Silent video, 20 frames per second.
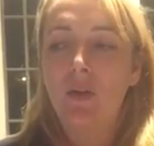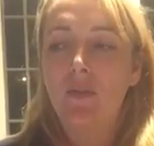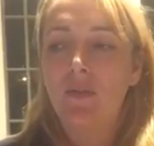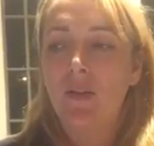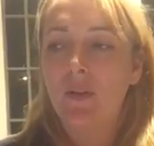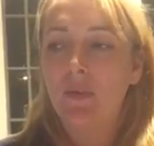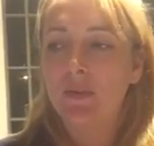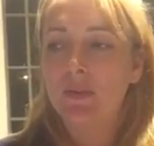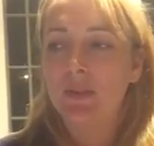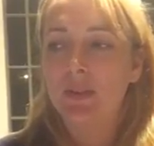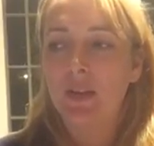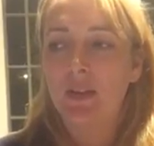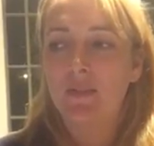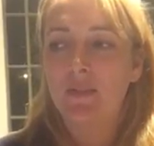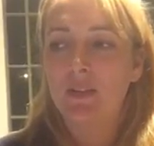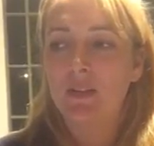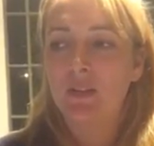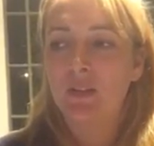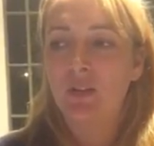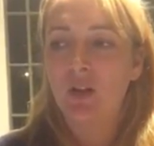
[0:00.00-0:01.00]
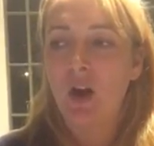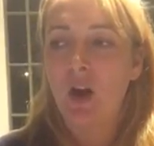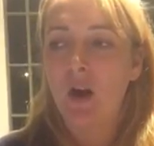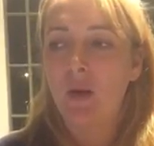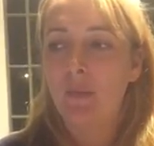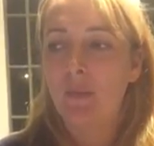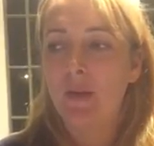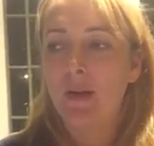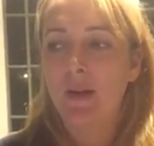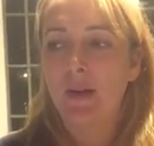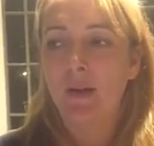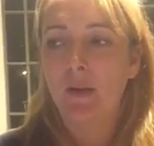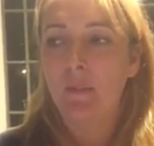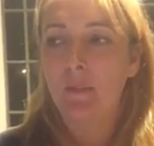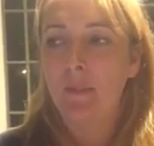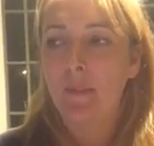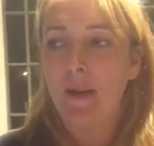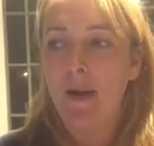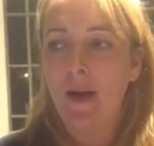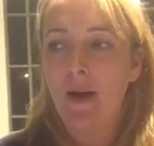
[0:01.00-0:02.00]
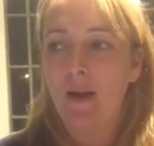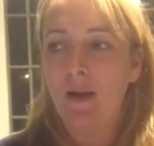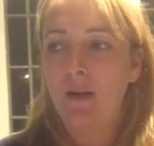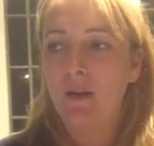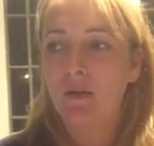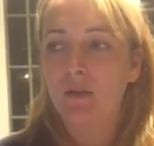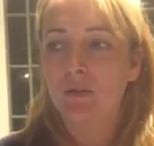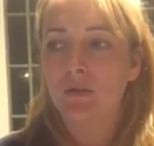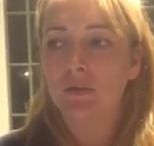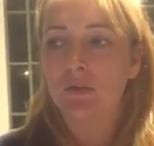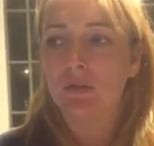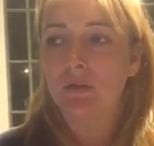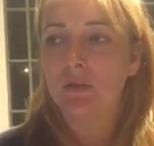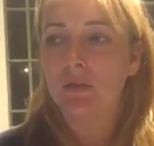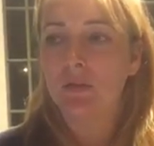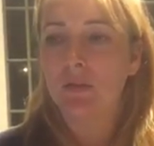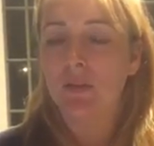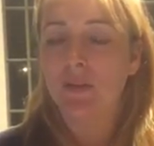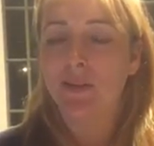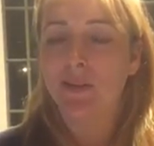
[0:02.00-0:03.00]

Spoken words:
if I was giving a topic about